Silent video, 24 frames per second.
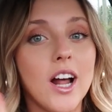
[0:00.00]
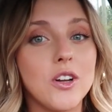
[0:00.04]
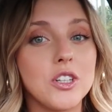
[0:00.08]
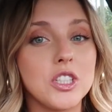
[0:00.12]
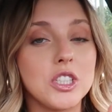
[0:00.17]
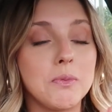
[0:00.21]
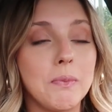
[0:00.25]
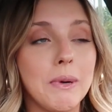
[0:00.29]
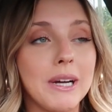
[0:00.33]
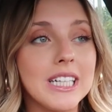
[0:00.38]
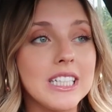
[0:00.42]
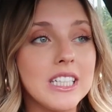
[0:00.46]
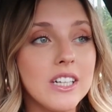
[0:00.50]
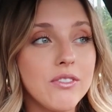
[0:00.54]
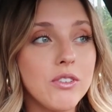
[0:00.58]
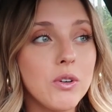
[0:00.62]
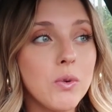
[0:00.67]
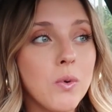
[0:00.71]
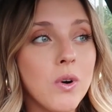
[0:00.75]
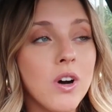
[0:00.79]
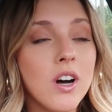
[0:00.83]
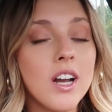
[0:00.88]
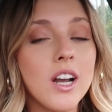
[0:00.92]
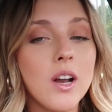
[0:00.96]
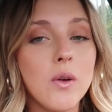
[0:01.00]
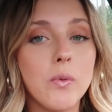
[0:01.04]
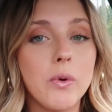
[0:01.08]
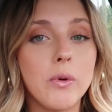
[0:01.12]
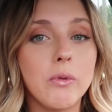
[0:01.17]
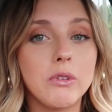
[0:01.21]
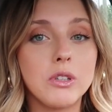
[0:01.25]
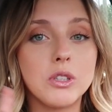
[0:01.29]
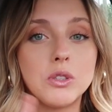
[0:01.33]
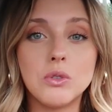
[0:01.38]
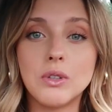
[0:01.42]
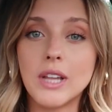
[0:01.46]
I'll just pick a different one and we
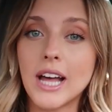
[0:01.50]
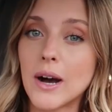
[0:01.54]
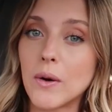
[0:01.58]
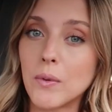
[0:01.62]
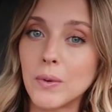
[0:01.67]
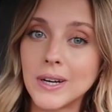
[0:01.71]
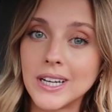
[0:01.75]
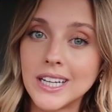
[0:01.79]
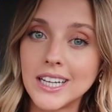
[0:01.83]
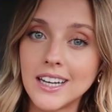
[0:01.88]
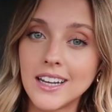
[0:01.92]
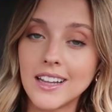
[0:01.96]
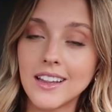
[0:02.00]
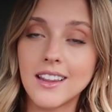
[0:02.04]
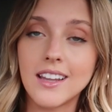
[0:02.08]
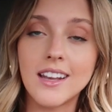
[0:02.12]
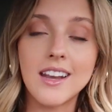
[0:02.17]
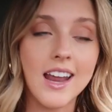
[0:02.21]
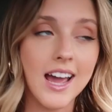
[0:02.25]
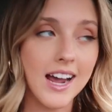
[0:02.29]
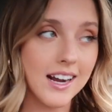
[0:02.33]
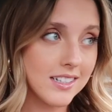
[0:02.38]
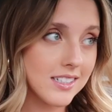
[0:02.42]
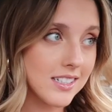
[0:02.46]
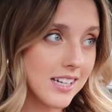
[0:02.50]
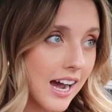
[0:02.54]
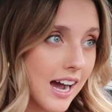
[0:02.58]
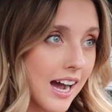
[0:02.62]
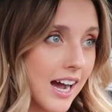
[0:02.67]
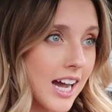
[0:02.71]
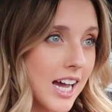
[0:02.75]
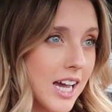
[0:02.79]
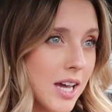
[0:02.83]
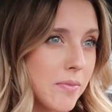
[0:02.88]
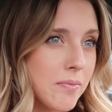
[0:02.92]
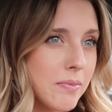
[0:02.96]
will do that one the next
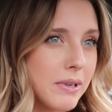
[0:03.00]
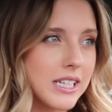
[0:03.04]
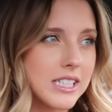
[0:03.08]
time,